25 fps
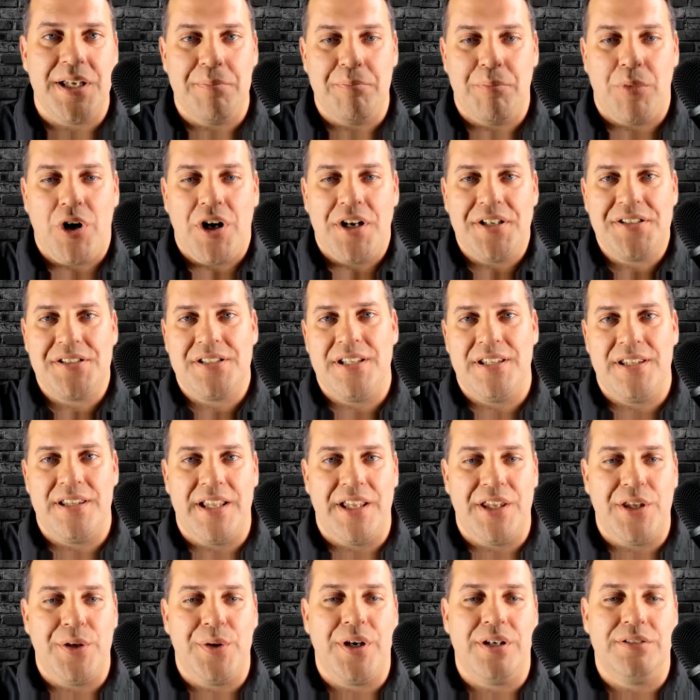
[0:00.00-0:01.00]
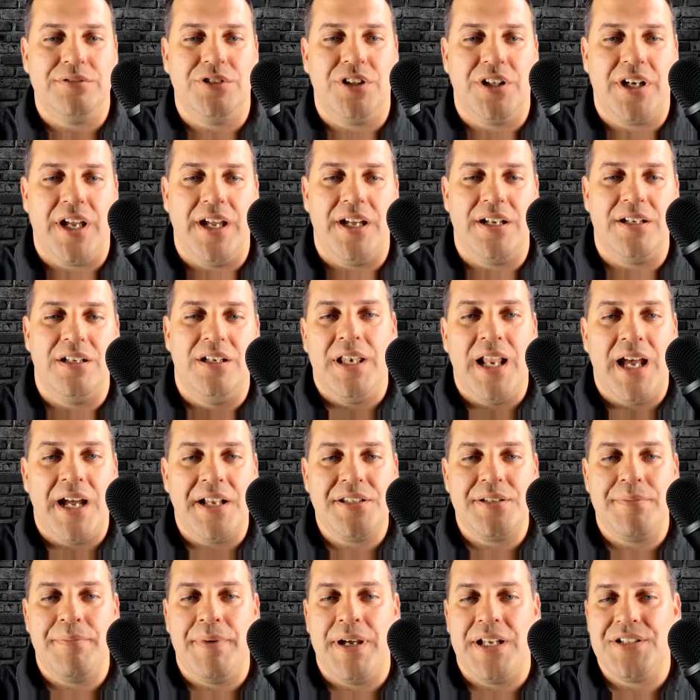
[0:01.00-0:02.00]
in Boston that you can look at.
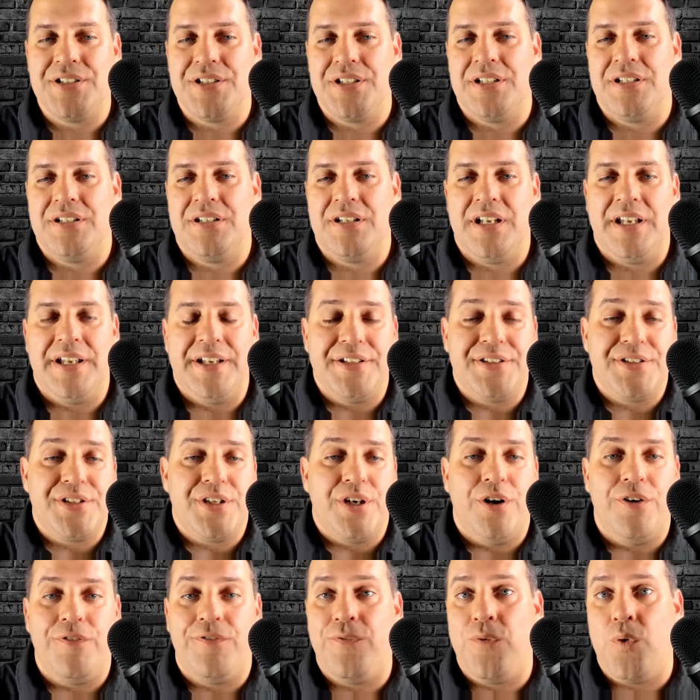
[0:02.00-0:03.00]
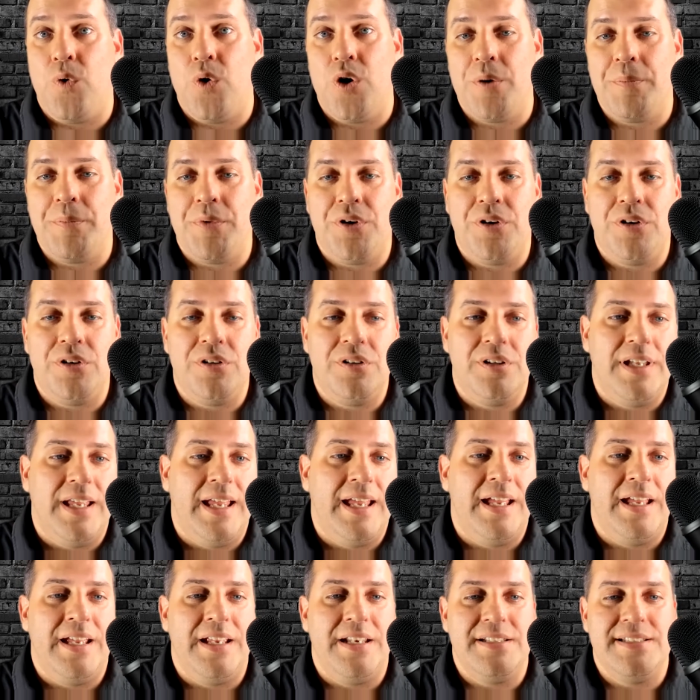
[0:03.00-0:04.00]
Not to mention, it's affordable
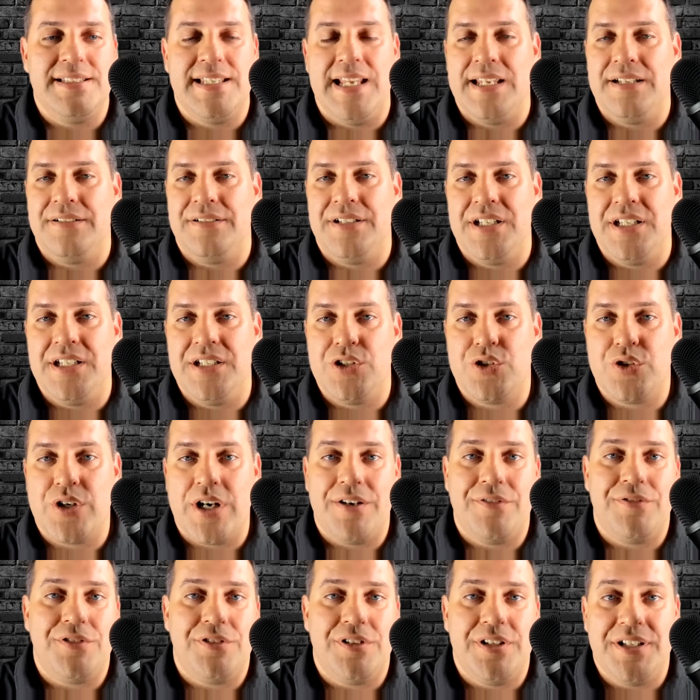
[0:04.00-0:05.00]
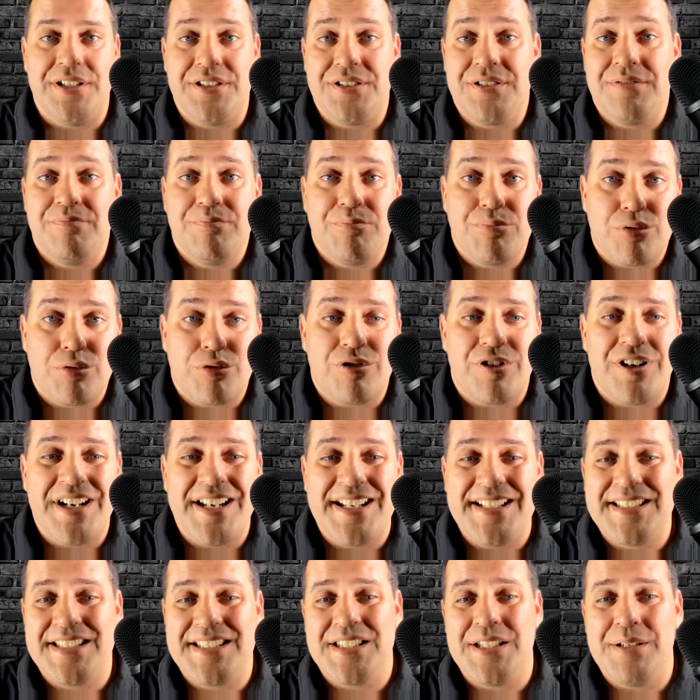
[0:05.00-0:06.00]
and daily travel is
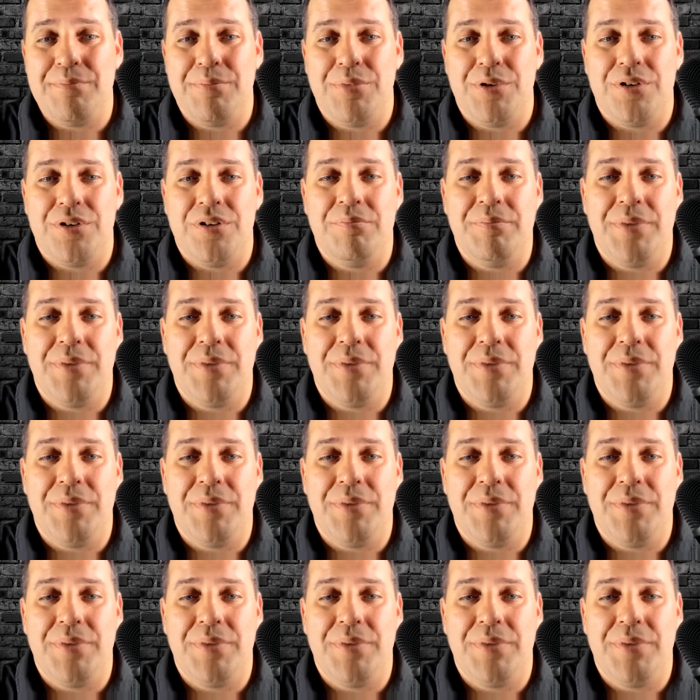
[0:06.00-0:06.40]
pretty simple